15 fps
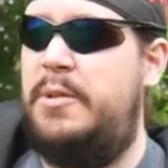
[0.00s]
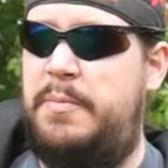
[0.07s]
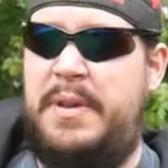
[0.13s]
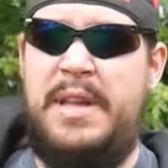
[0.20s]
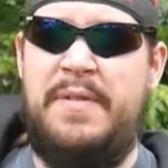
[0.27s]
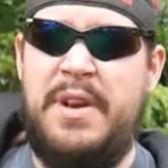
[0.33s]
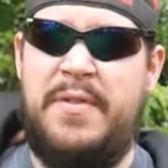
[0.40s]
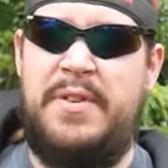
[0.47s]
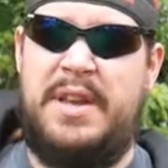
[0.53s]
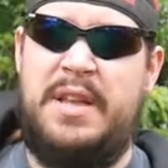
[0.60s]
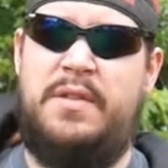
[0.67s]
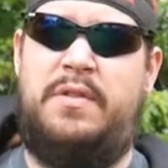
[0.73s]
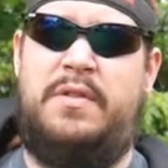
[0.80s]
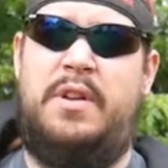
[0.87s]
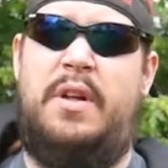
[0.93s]
And even if it
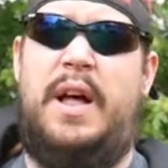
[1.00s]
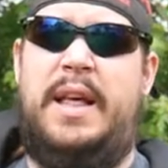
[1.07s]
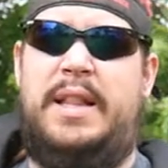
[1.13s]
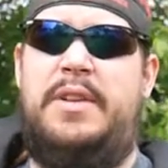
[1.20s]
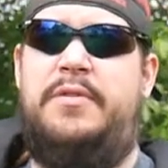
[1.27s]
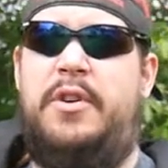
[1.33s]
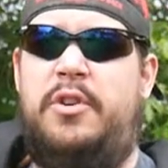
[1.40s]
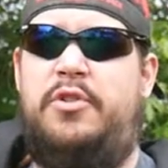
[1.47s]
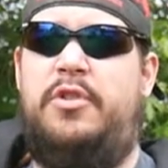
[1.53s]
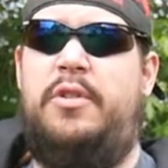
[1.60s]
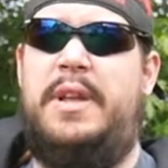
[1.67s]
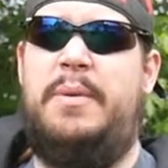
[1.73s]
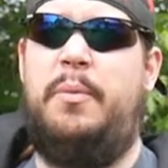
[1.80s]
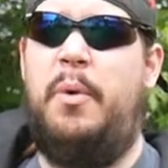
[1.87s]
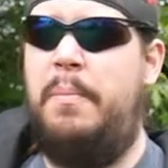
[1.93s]
is still highly
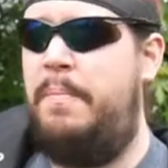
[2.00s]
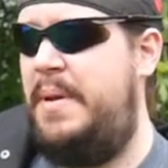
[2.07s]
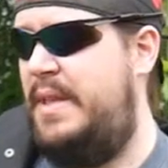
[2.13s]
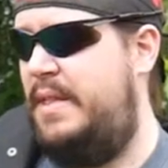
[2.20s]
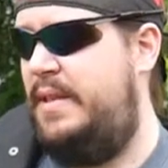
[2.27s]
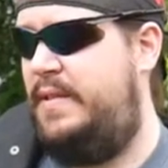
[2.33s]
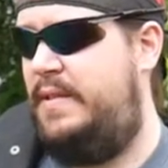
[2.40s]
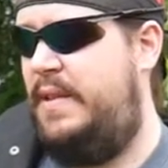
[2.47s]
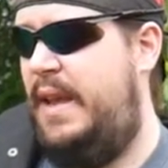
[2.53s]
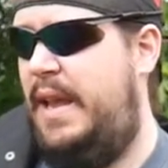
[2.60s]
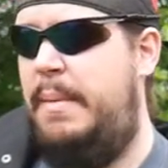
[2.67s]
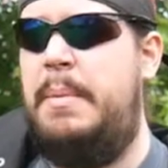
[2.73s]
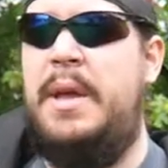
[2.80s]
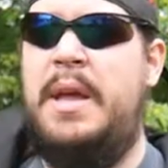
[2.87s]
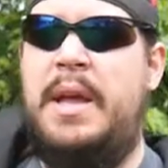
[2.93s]
functional, it won't be the
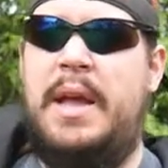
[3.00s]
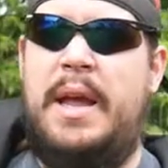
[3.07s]
same.